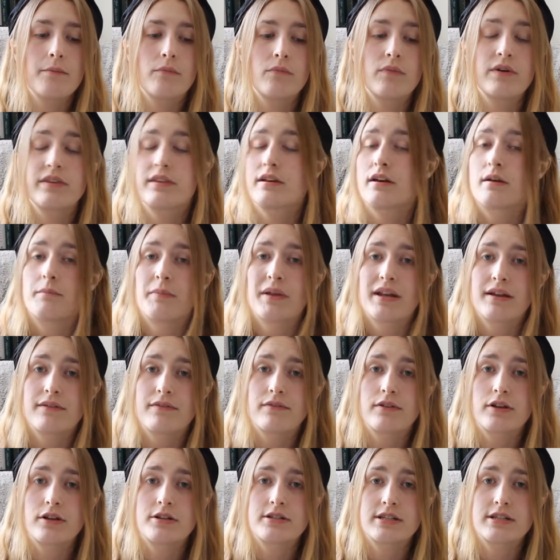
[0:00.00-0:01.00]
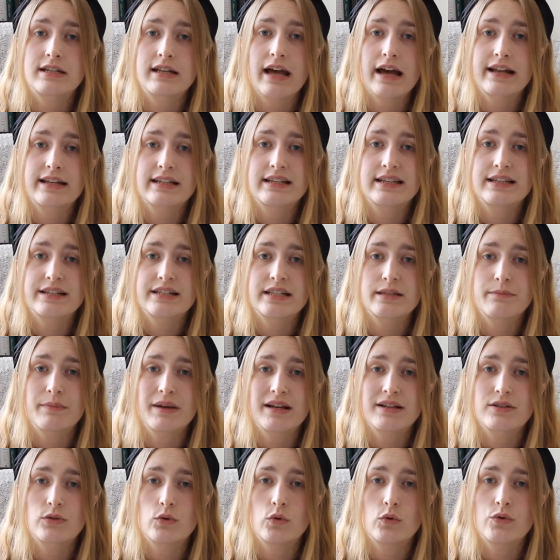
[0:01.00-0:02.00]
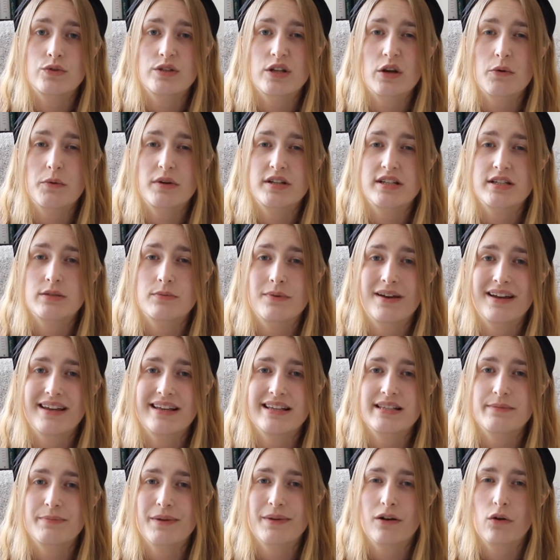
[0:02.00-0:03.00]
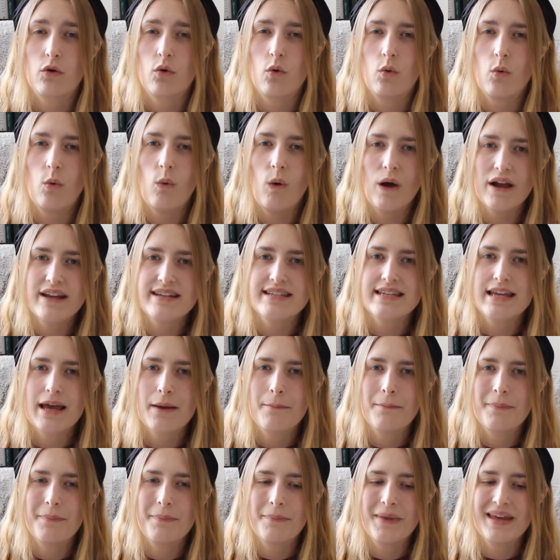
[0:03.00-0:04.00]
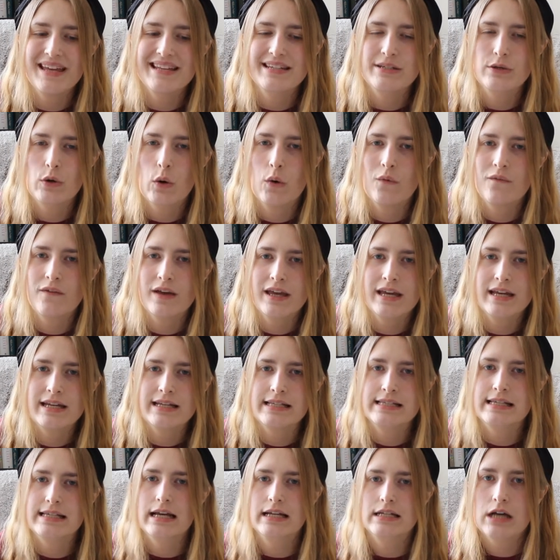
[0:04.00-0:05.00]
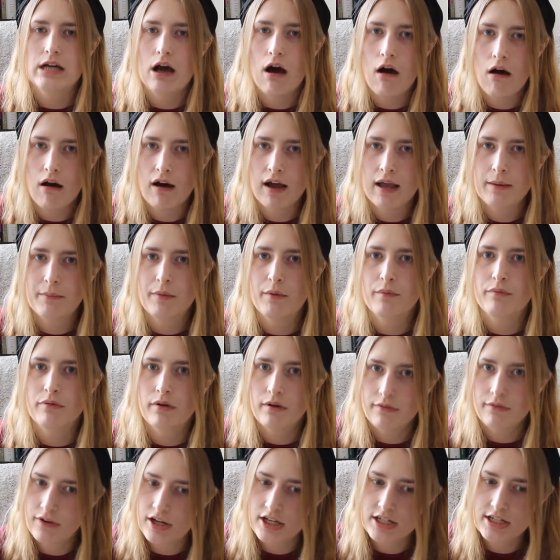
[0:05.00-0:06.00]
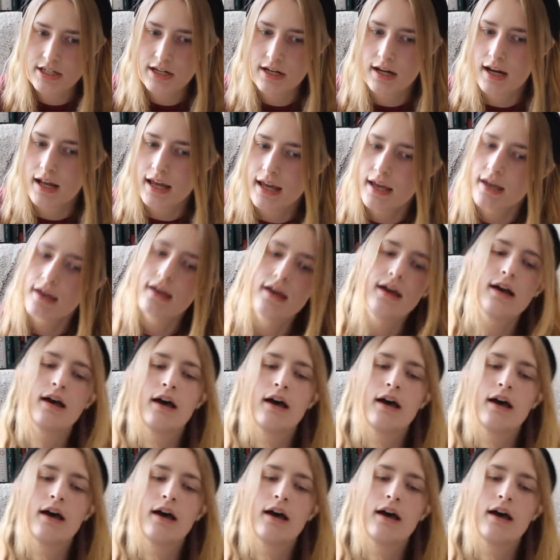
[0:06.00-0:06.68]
with a bit of London added into the mix also, which is where he spent quite a bit of his time professionally.